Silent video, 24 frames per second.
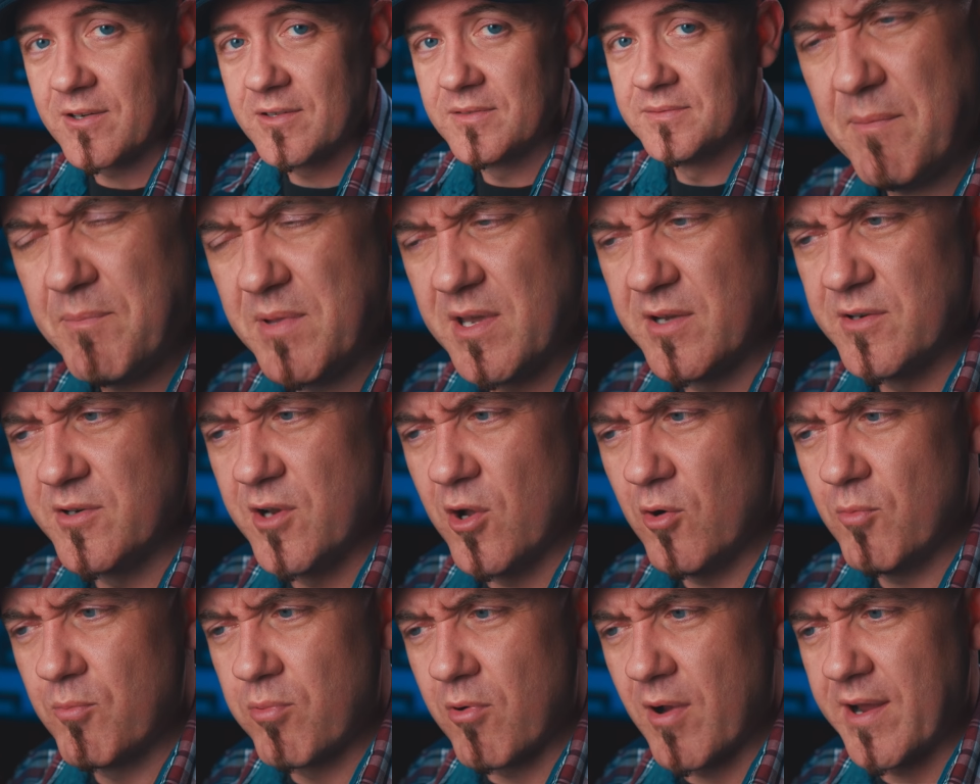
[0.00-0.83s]
It can't be a
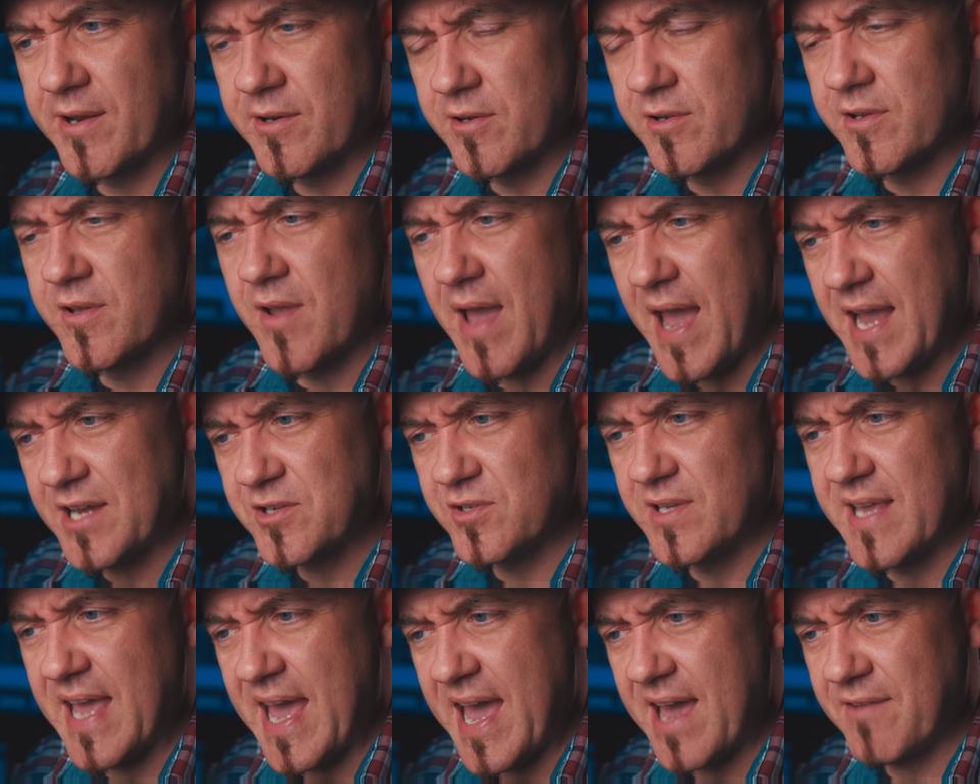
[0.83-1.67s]
no-brainer. You
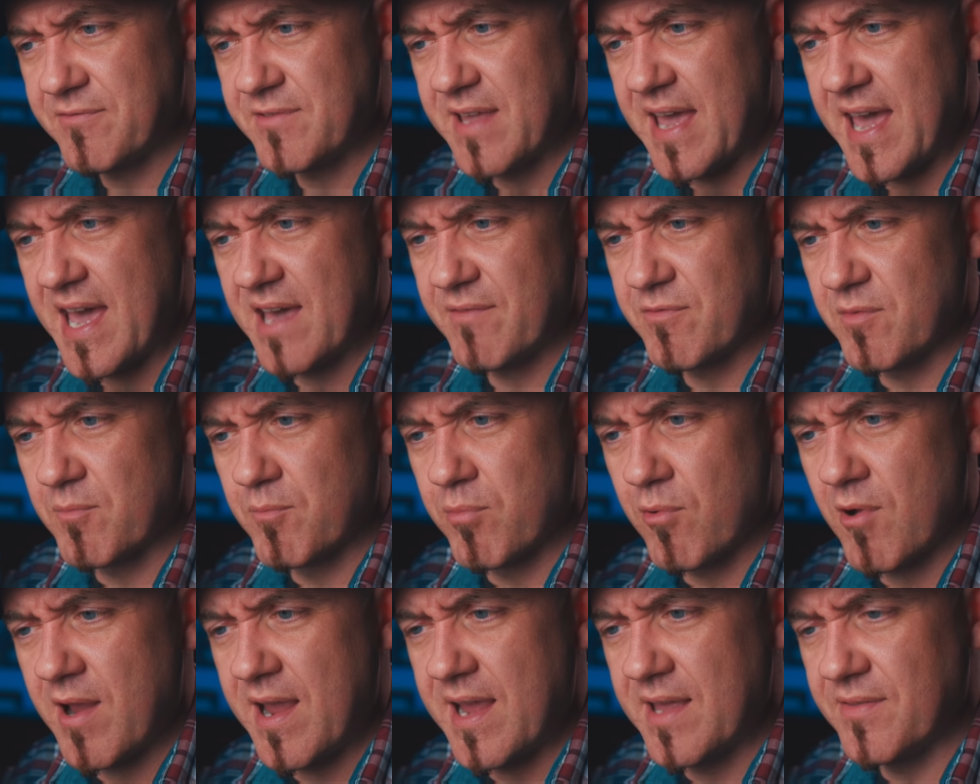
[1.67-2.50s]
actually have to have a
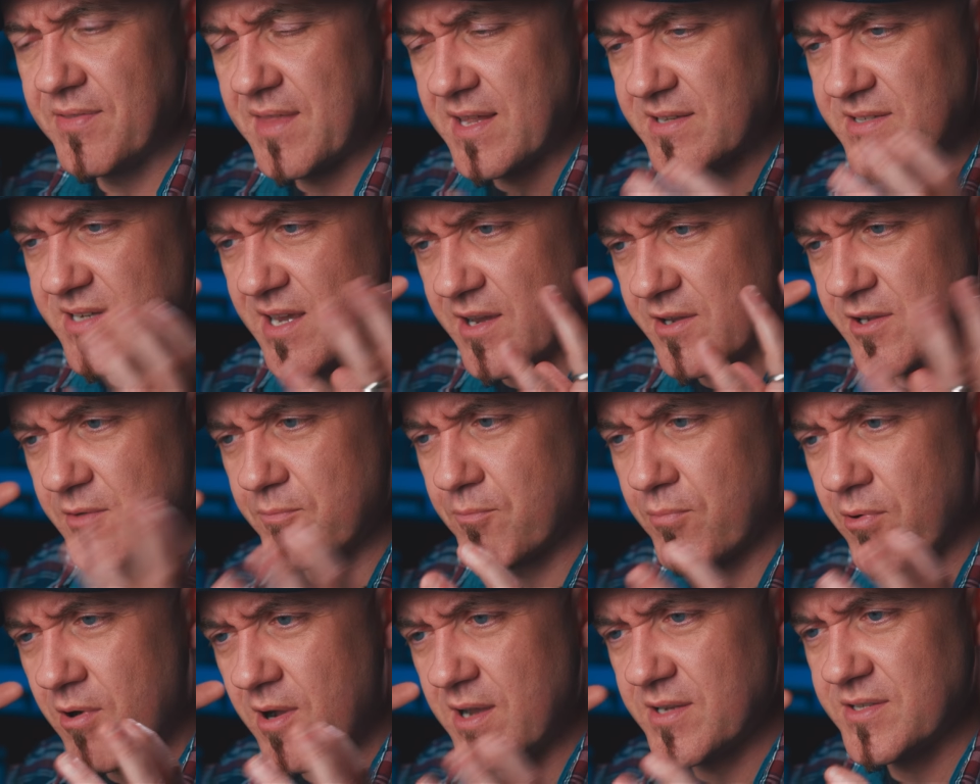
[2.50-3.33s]
brain. That's how you
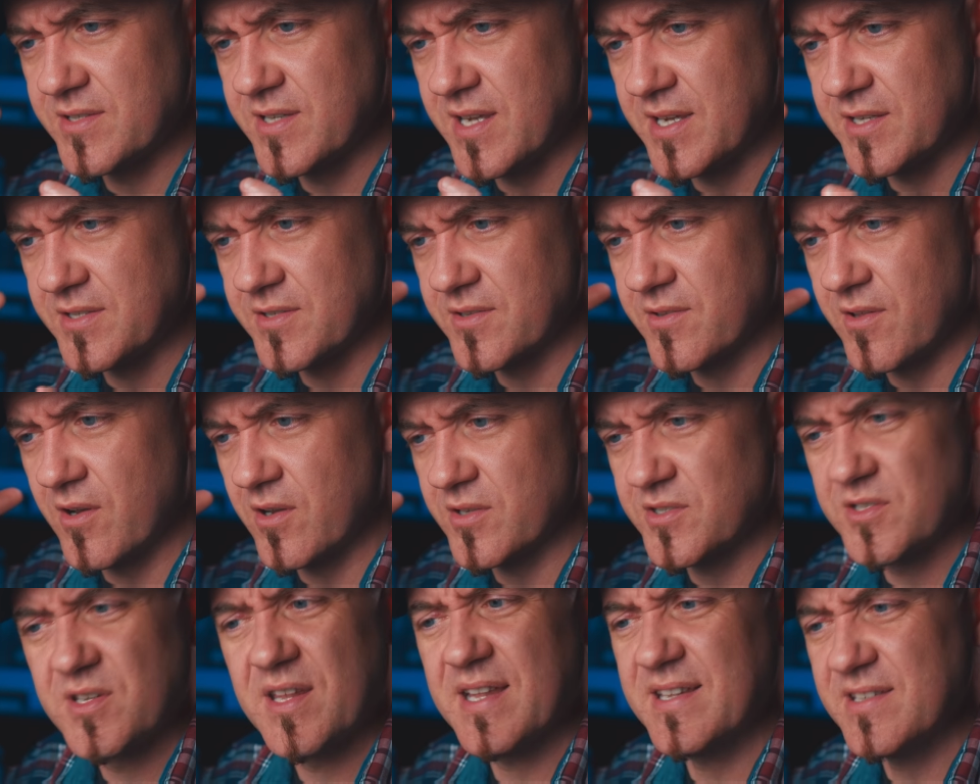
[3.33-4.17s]
process
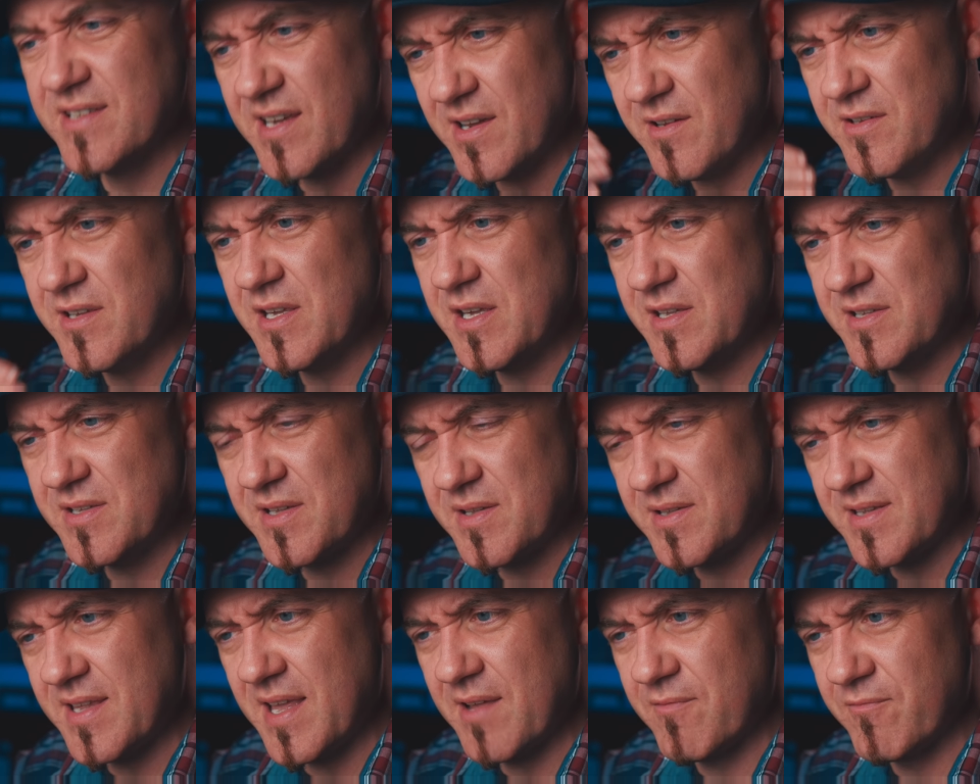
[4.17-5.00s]
thoughts. That's how you
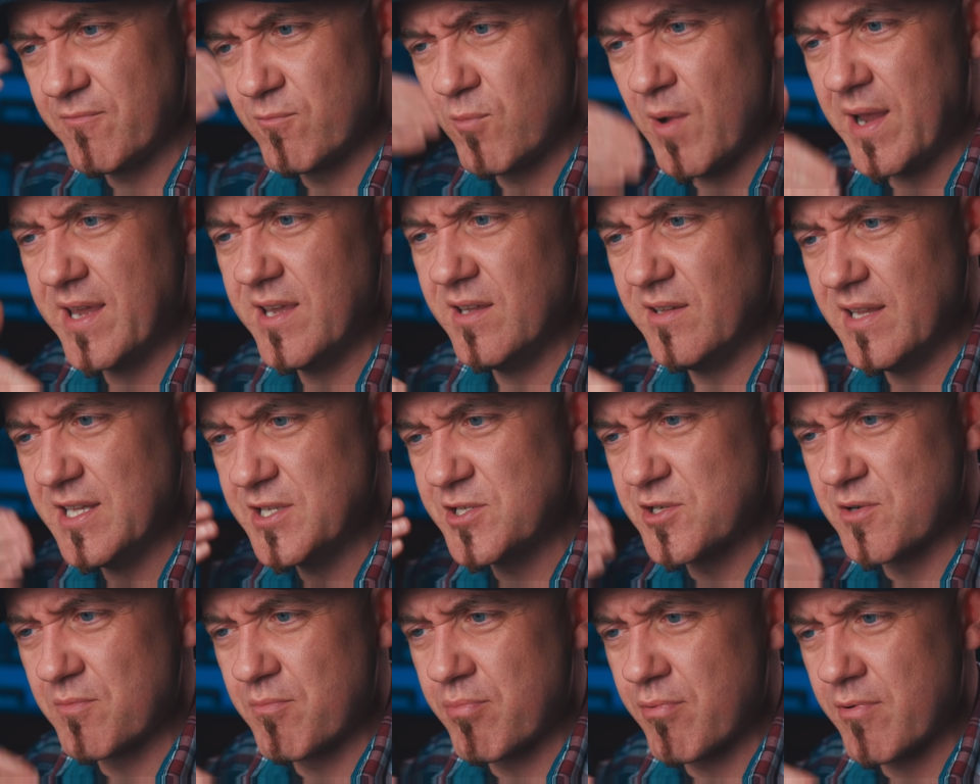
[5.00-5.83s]
it
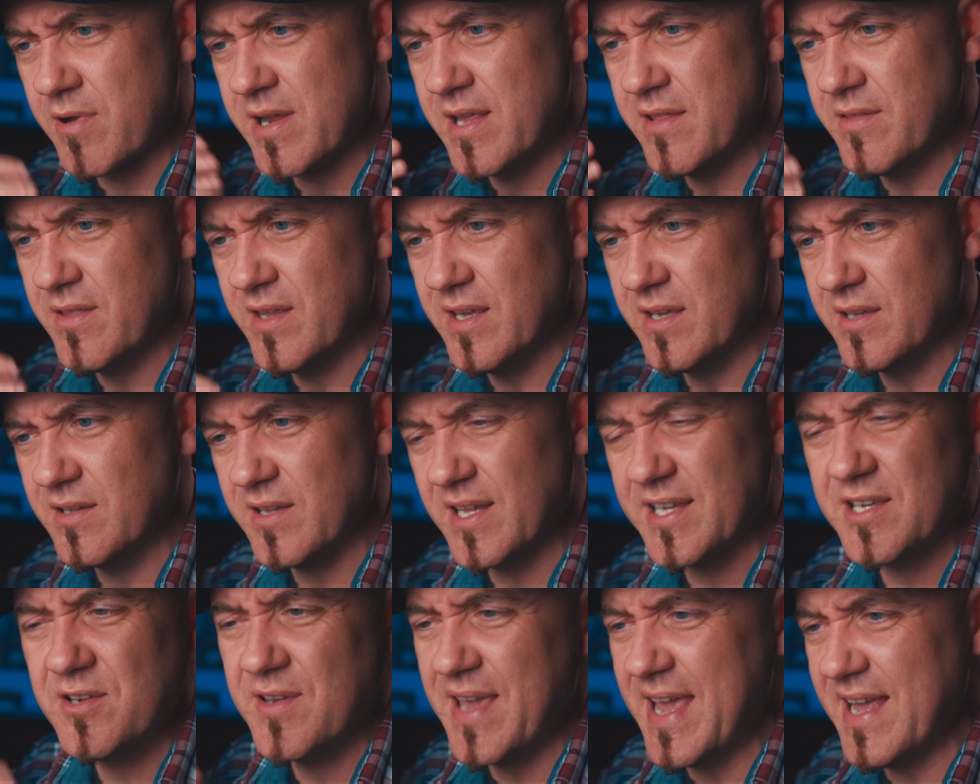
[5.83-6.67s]
regulates your breathing.
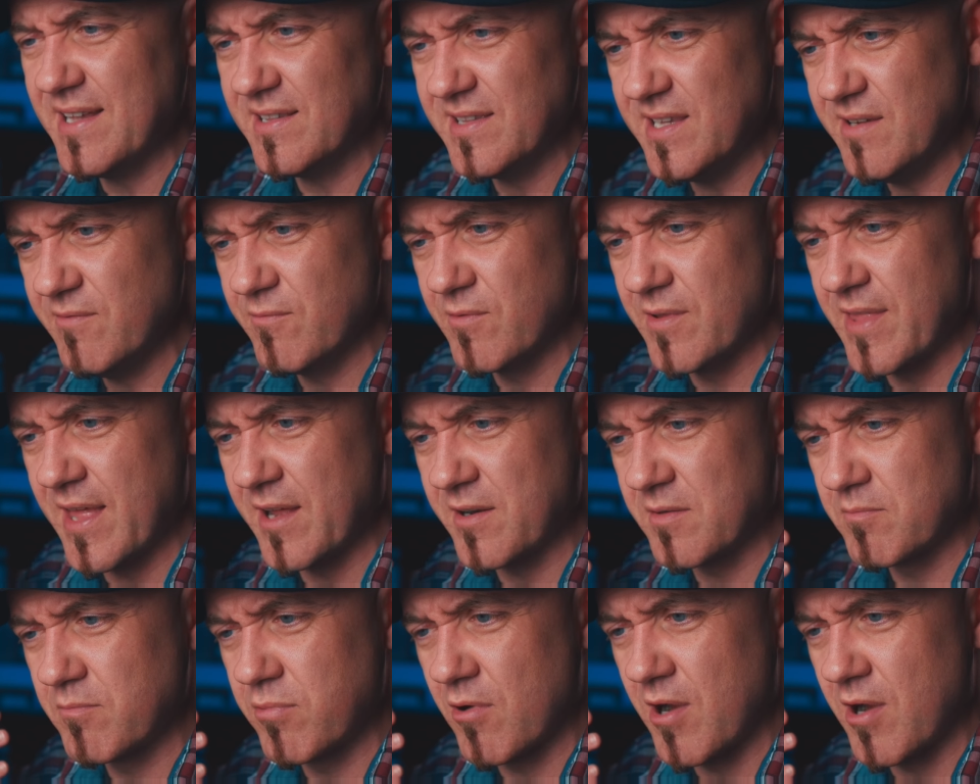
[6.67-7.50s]
Like, you can't live without a